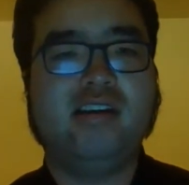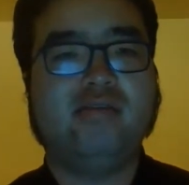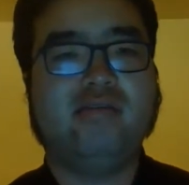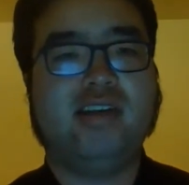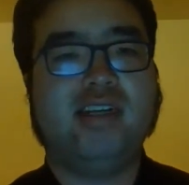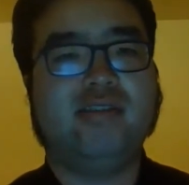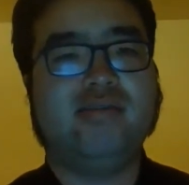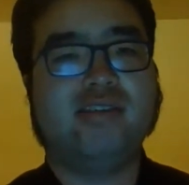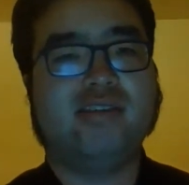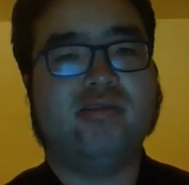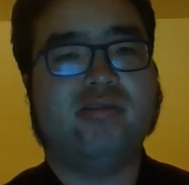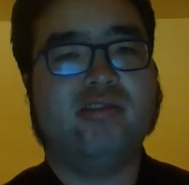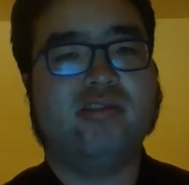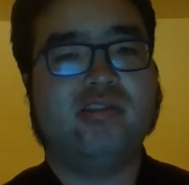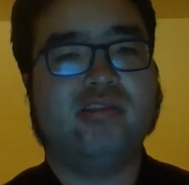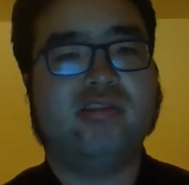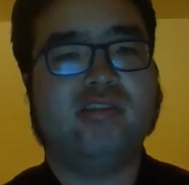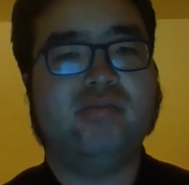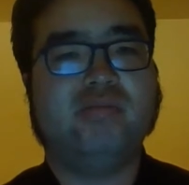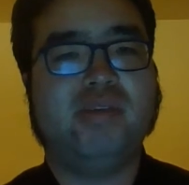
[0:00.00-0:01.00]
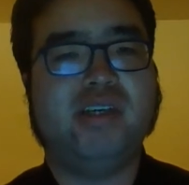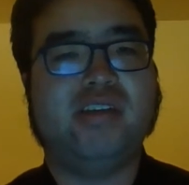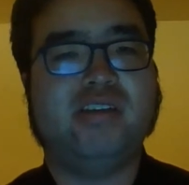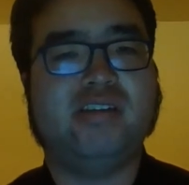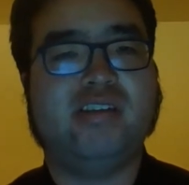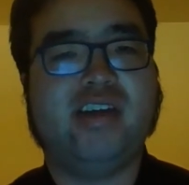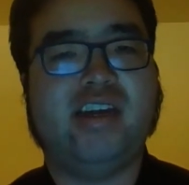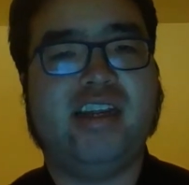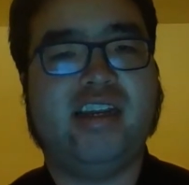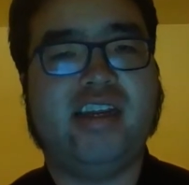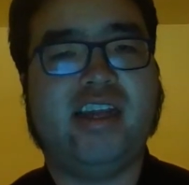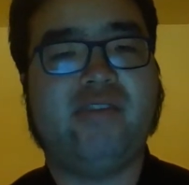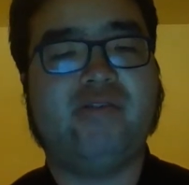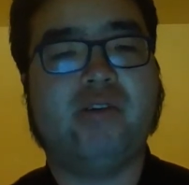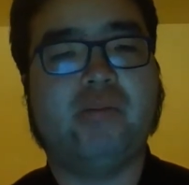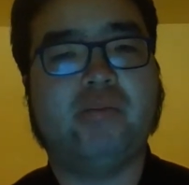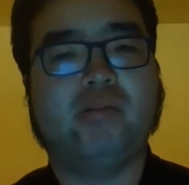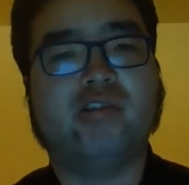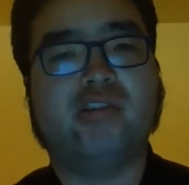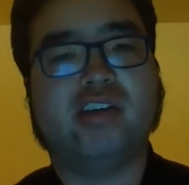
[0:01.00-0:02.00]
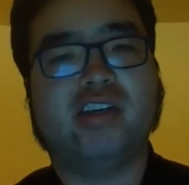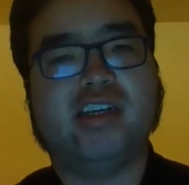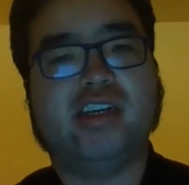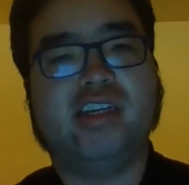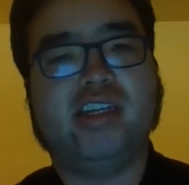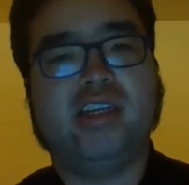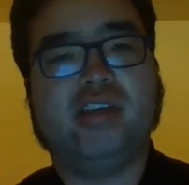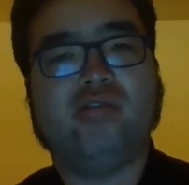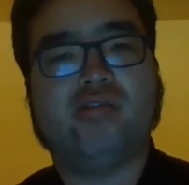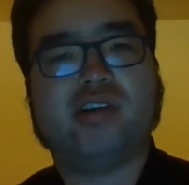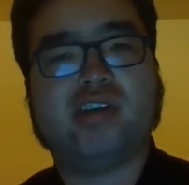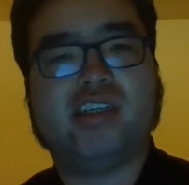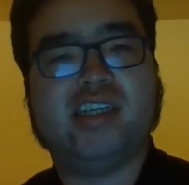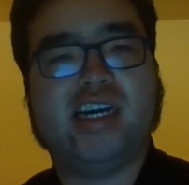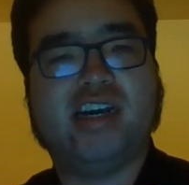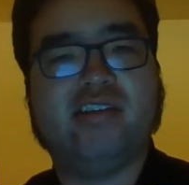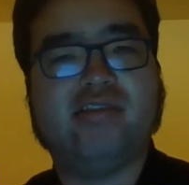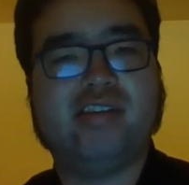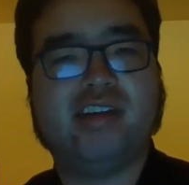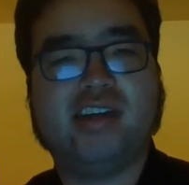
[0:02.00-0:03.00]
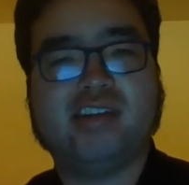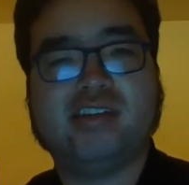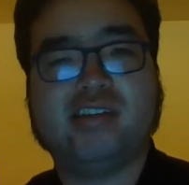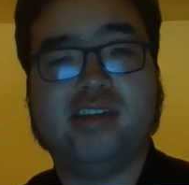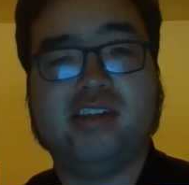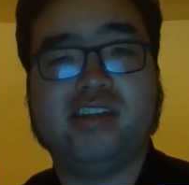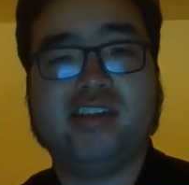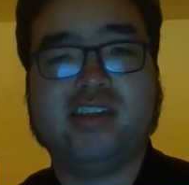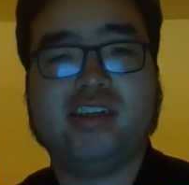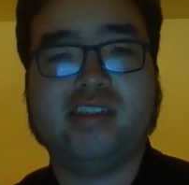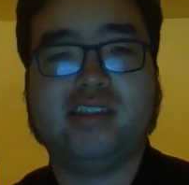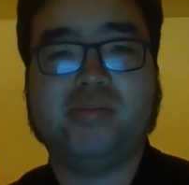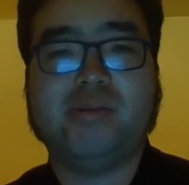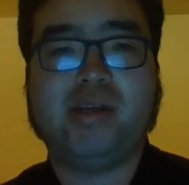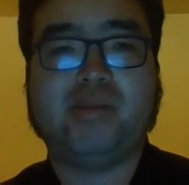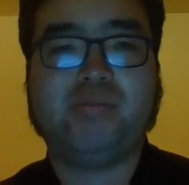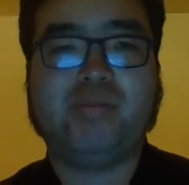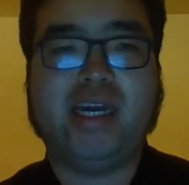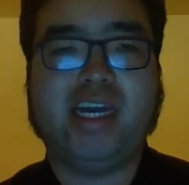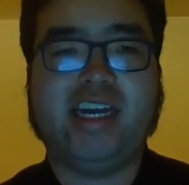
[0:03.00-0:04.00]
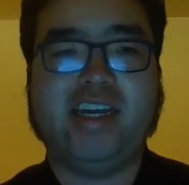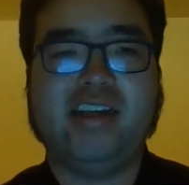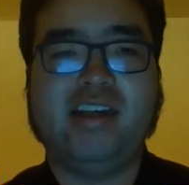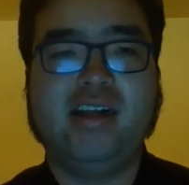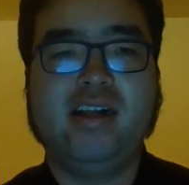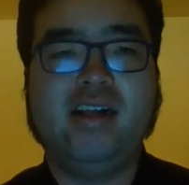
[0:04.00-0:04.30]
when he was ordered to build a naval port in Yorktown next to the Chesapeake Bay.